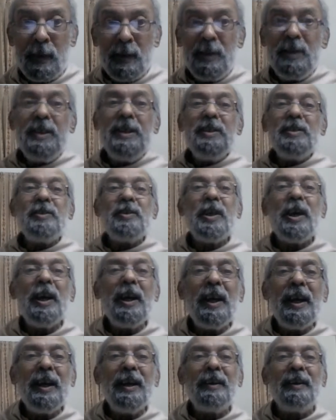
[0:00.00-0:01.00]
each
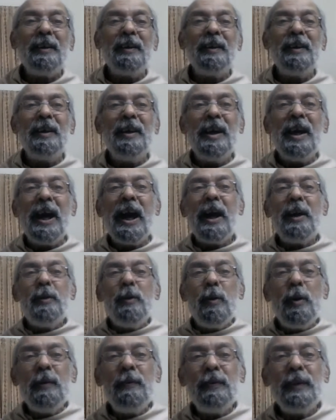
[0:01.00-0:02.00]
head
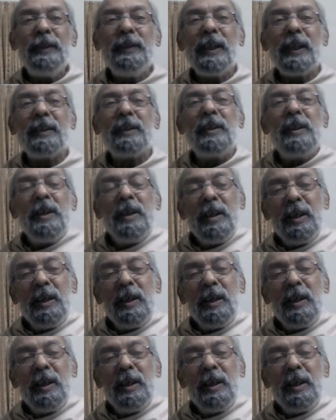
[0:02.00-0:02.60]
adorned with that